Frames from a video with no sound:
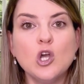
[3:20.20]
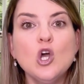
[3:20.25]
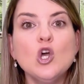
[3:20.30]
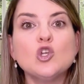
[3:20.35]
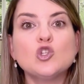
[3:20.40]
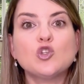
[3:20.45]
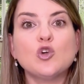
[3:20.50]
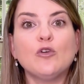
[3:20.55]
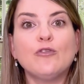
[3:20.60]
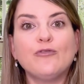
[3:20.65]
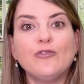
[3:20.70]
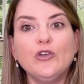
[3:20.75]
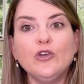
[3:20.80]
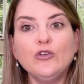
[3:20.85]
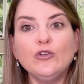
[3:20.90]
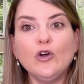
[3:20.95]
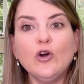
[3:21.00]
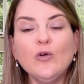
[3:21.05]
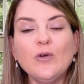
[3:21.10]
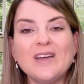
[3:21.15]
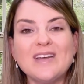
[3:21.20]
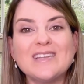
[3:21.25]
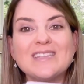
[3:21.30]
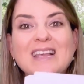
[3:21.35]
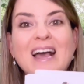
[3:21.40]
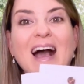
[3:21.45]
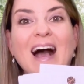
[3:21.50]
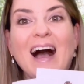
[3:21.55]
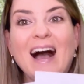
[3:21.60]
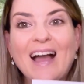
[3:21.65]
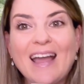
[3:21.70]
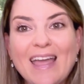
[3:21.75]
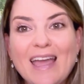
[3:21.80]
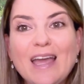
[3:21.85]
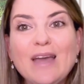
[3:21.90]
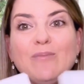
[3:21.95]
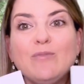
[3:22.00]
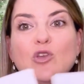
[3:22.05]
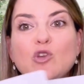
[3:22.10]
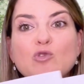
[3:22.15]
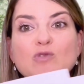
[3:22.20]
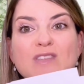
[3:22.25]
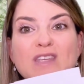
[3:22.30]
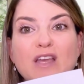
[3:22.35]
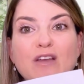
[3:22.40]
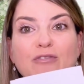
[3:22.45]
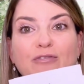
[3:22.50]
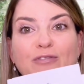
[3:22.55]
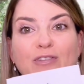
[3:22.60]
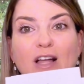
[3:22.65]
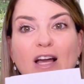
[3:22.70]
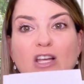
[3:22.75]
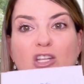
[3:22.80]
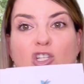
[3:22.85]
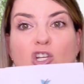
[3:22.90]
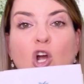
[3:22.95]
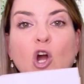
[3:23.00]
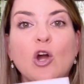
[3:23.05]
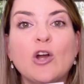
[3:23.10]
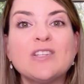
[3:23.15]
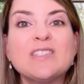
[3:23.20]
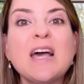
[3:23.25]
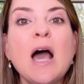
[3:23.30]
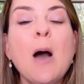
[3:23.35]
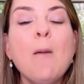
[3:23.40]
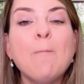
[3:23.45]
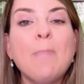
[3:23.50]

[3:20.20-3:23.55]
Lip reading: So if you notice, I am using flashcards,